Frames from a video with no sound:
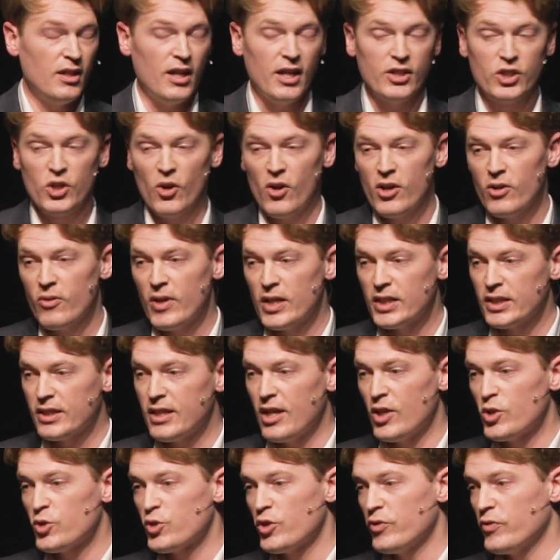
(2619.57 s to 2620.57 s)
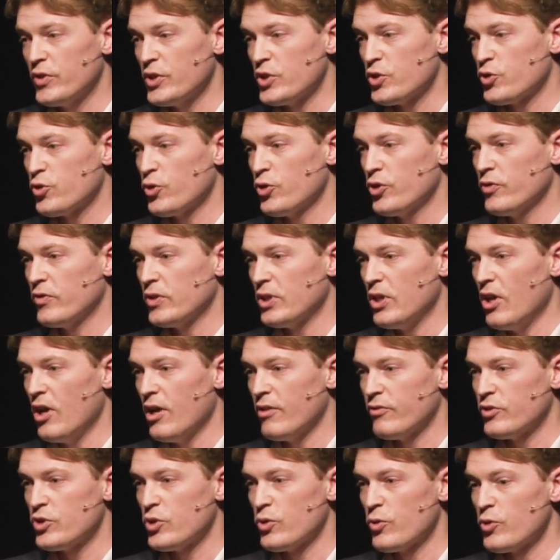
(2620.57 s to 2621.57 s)
And going around the country for this Truth of It
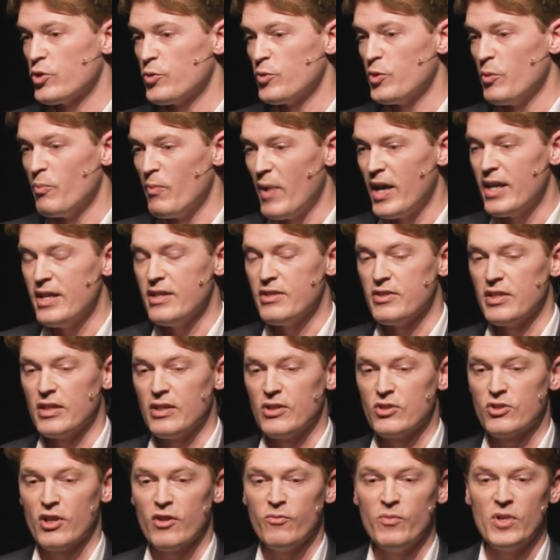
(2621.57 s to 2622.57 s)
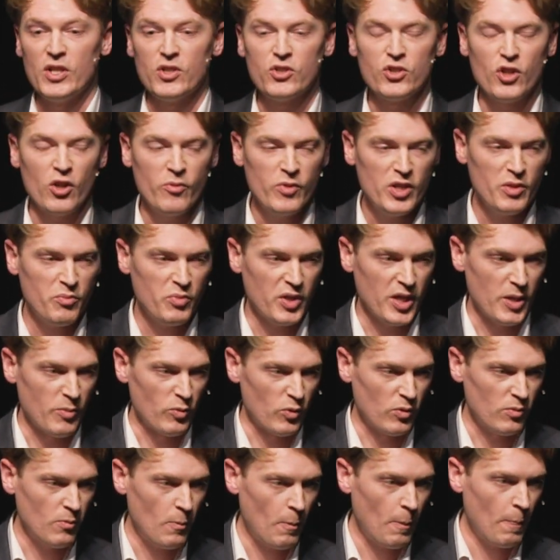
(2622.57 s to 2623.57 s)
Live tour has been amazing because I've met so many
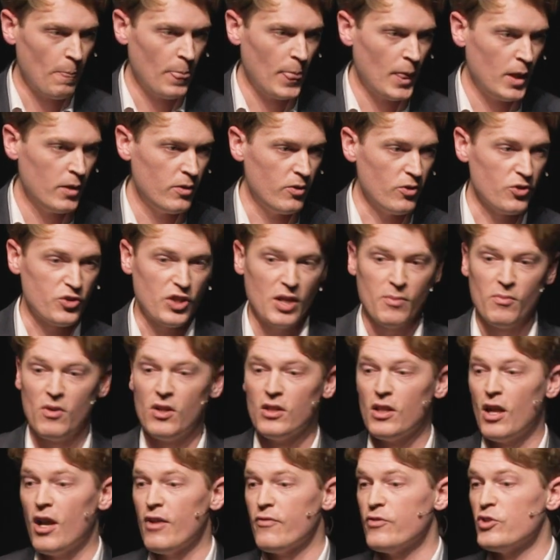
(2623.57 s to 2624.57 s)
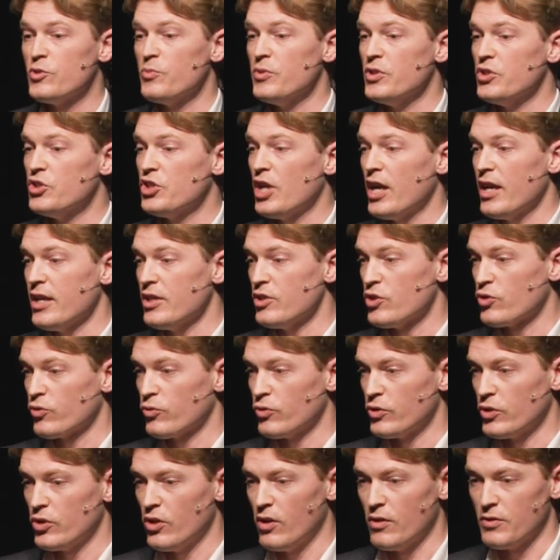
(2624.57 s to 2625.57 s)
people who say my life has been changed
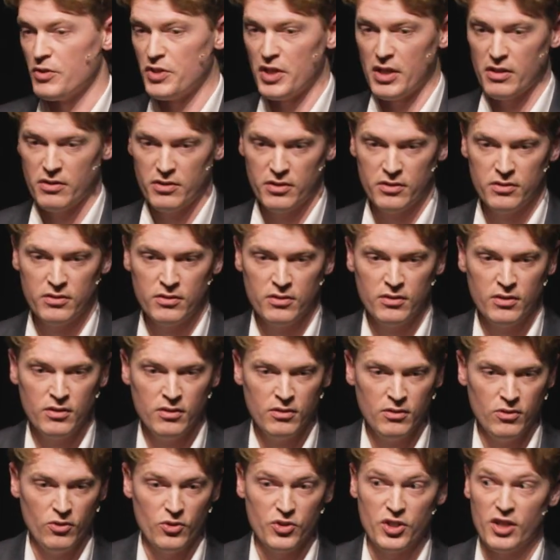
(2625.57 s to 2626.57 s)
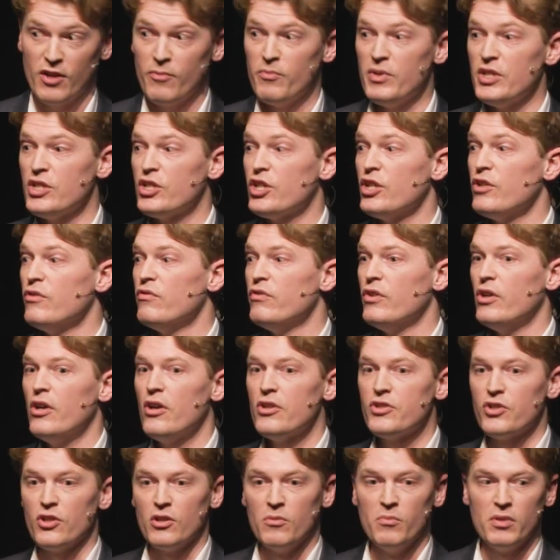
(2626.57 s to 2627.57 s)
through the content, who say I've been
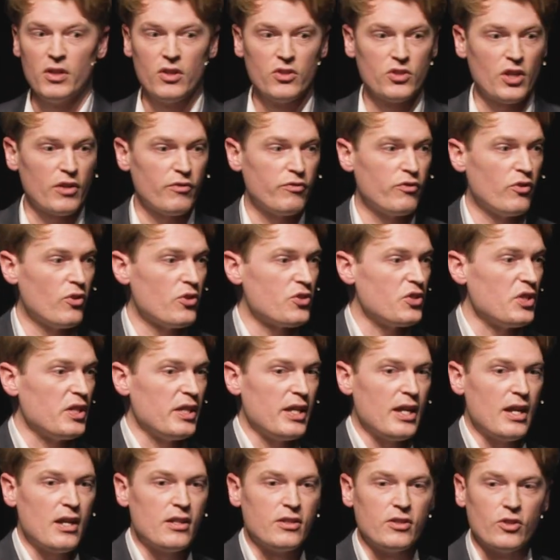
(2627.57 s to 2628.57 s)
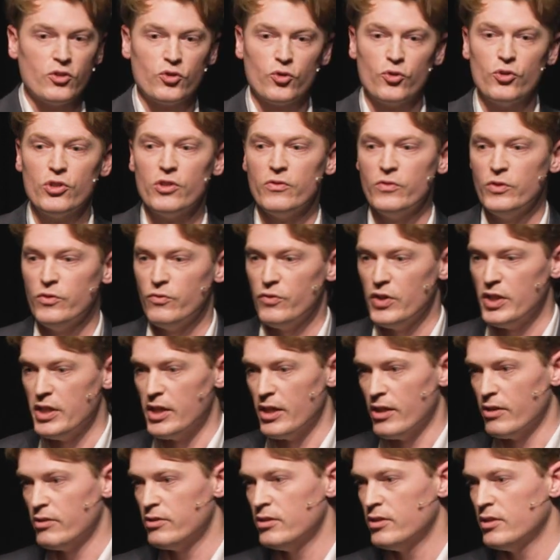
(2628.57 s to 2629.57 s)
converted because I first encountered a Truth of It
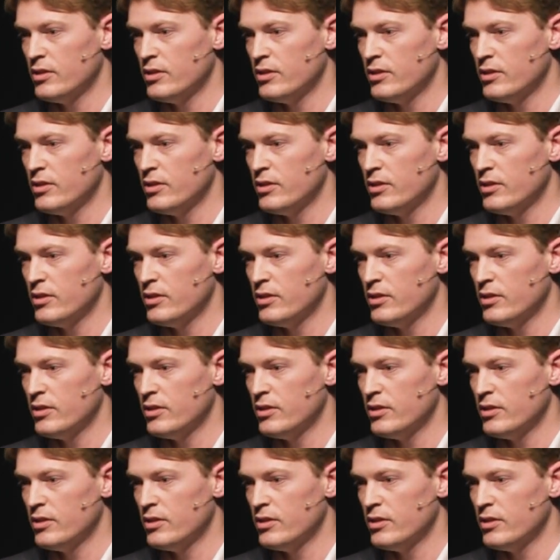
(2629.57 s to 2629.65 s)
video,